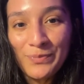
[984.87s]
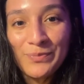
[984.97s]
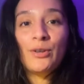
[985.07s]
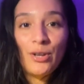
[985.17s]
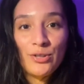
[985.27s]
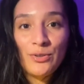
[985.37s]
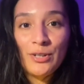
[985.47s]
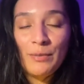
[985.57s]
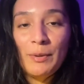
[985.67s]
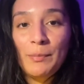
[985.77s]
You're also
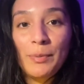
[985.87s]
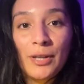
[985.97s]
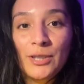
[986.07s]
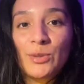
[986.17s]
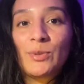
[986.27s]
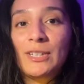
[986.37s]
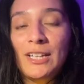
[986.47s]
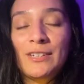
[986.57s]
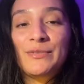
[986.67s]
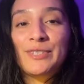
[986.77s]
going to be put through a
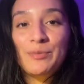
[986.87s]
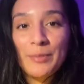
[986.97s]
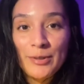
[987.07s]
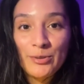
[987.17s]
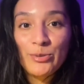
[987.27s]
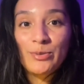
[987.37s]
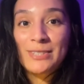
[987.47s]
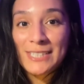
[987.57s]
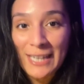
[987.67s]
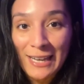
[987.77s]
lot of spiritual
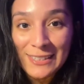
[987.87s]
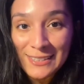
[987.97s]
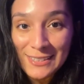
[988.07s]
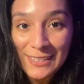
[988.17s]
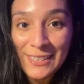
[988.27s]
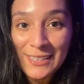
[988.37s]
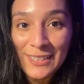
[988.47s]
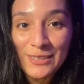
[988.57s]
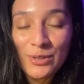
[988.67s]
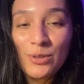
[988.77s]
tests in
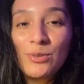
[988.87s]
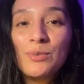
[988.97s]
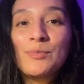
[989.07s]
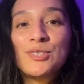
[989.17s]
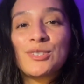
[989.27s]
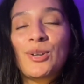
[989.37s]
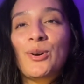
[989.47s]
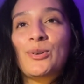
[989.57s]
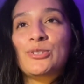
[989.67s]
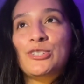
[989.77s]
this home,
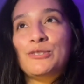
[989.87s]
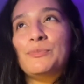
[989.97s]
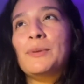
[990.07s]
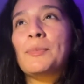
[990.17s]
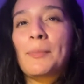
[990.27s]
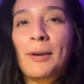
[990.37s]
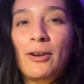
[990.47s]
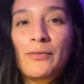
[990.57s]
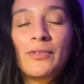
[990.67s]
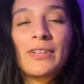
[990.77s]
so just be
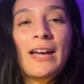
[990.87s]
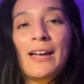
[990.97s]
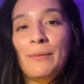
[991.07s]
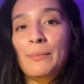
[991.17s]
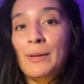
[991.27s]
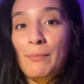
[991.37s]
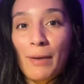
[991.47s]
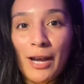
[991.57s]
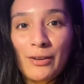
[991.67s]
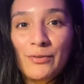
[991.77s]
prepared for that and be
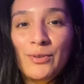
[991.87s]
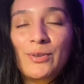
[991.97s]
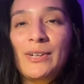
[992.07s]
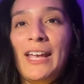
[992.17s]
mindful.